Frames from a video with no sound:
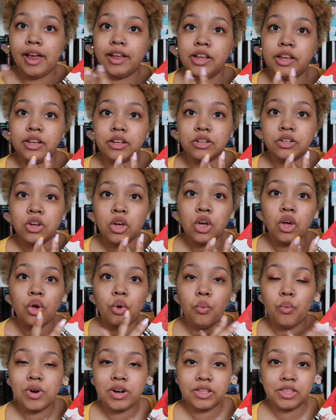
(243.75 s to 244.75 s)
and
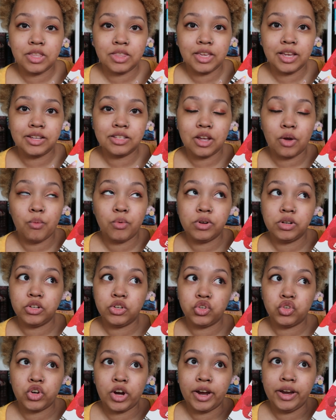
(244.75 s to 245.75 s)
one of the things I wanted
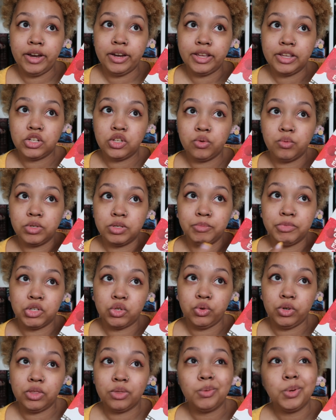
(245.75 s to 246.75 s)
to try and get to was
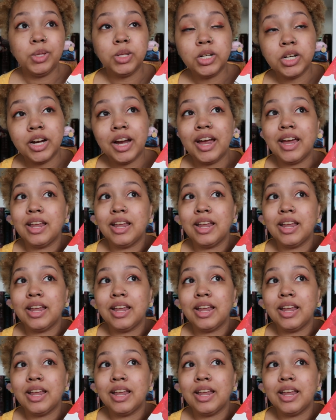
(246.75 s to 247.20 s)
mystery thriller,